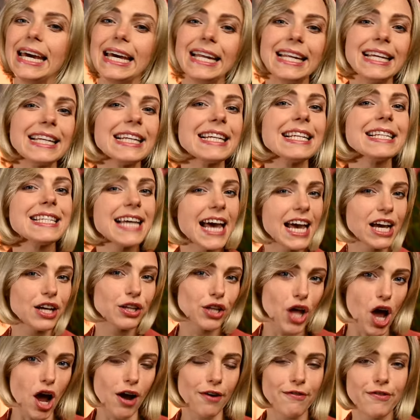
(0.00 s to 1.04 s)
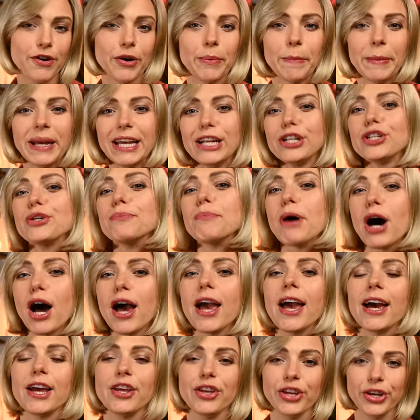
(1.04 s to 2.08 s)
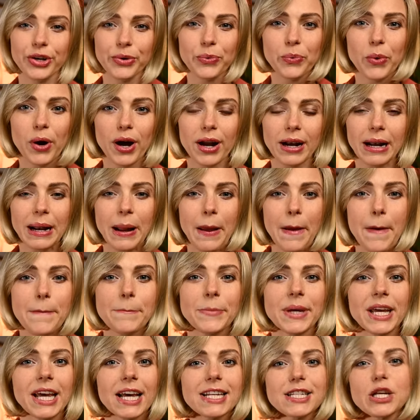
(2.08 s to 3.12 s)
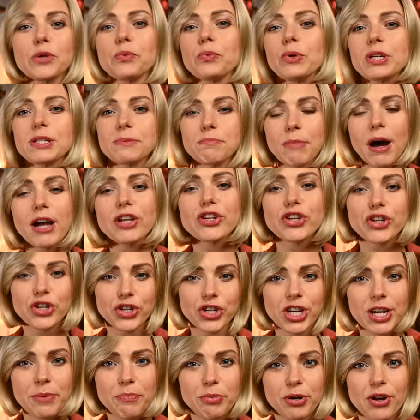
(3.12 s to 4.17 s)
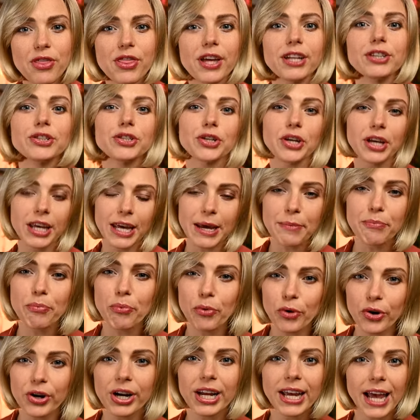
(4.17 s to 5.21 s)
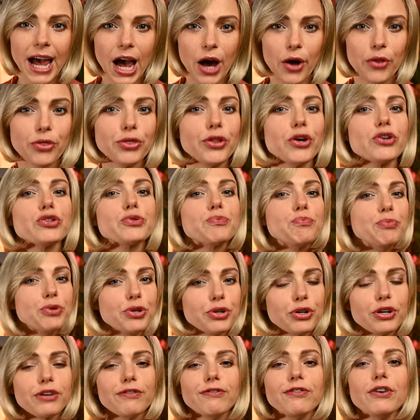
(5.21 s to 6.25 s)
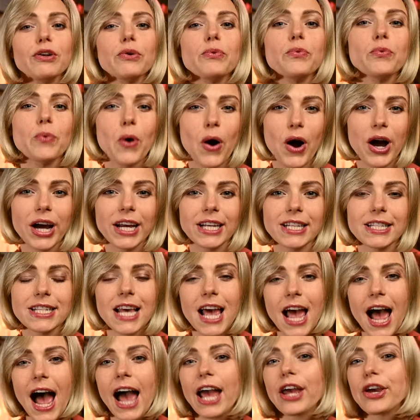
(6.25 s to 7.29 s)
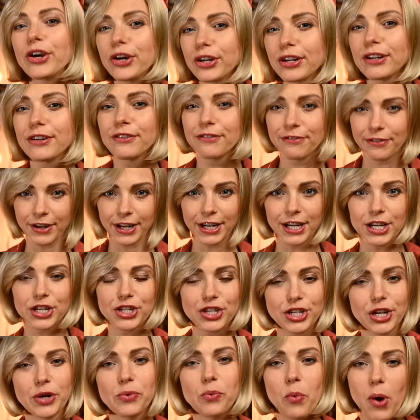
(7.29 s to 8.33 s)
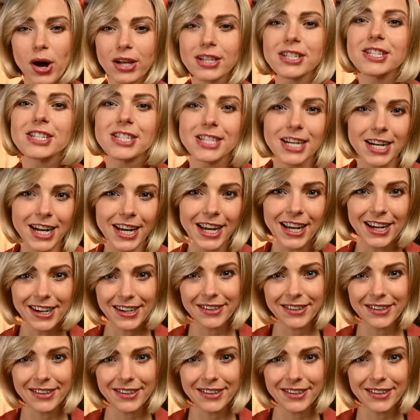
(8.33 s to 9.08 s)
It didn't take long for me to buy a new one because it was much cheaper than to keep pouring out those beautiful wines I couldn't finish in one sitting.